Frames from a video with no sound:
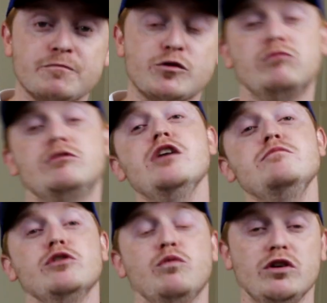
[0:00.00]
so
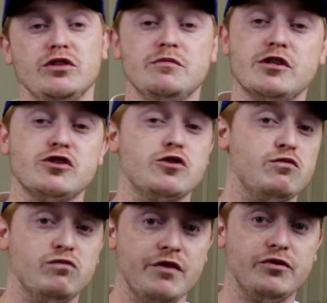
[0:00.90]
Damian Williams is a
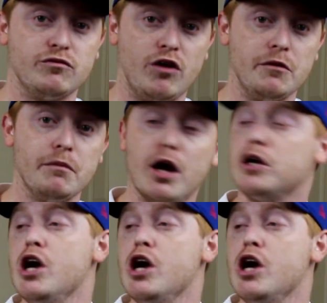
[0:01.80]
terrific running back.